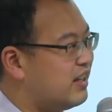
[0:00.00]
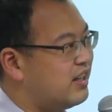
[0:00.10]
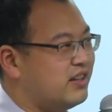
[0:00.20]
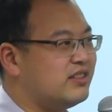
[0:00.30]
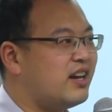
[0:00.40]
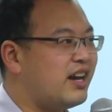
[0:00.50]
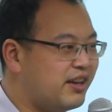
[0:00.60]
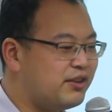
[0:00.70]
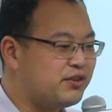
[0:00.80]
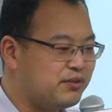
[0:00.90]

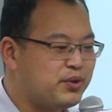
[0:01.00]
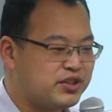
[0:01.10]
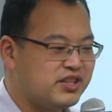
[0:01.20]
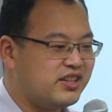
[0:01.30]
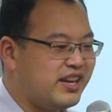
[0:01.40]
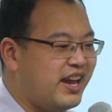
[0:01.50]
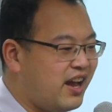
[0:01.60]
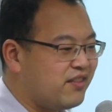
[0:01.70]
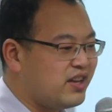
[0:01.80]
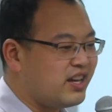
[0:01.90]
I personally
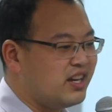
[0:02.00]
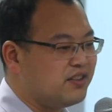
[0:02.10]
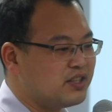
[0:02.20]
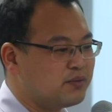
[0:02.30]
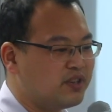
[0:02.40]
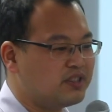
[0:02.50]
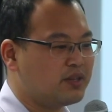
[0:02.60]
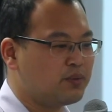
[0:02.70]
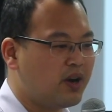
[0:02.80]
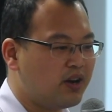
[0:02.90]
have that kind of experience
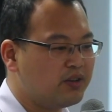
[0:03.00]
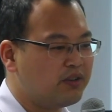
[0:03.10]
as well.